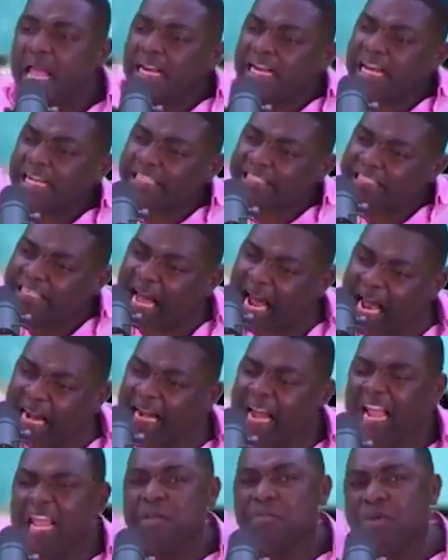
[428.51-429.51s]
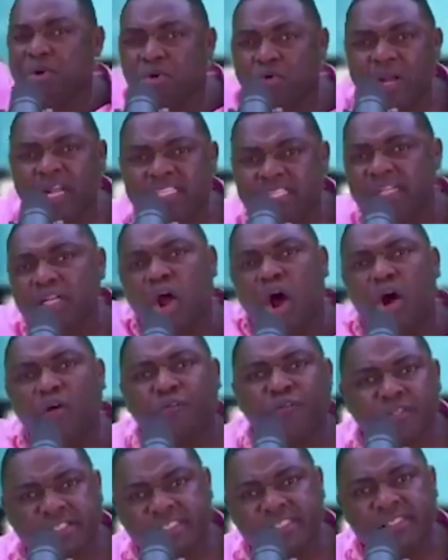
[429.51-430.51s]
The Ghana Immigration
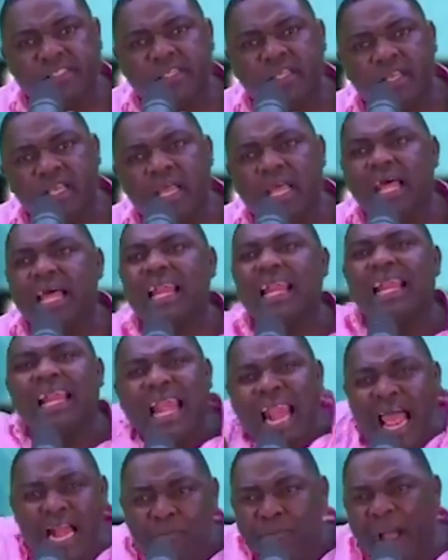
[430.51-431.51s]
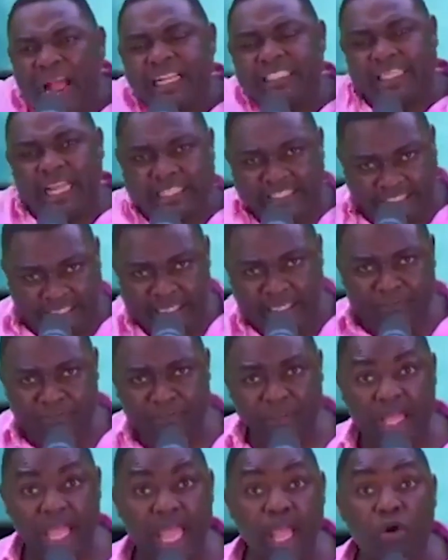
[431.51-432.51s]
Office led by Techi
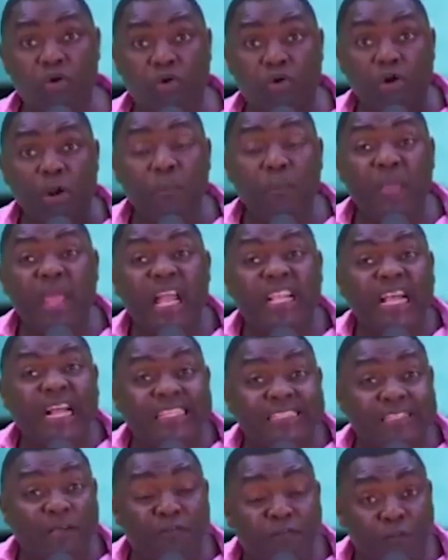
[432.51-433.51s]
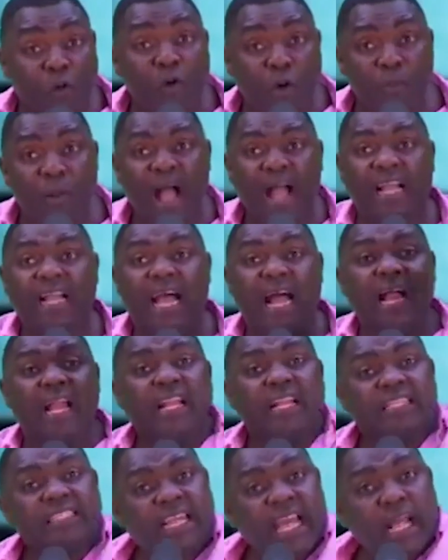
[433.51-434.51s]
Ekrobia Nyansafo Manka,
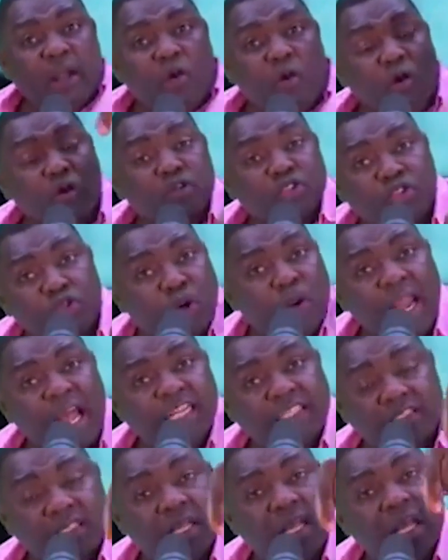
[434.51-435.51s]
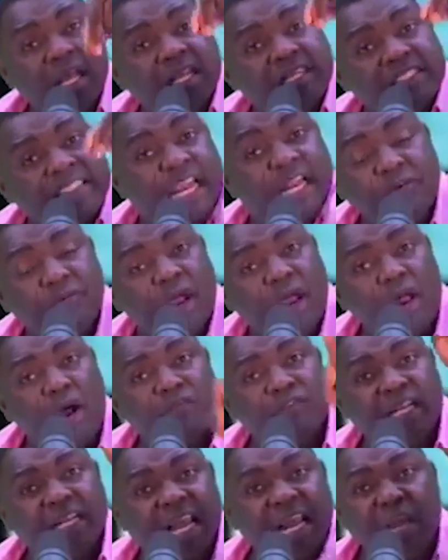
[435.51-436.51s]
the Controller General
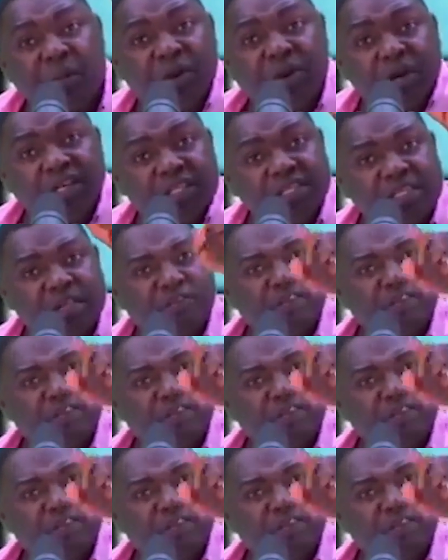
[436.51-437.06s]
of the Ghana Immigration Service,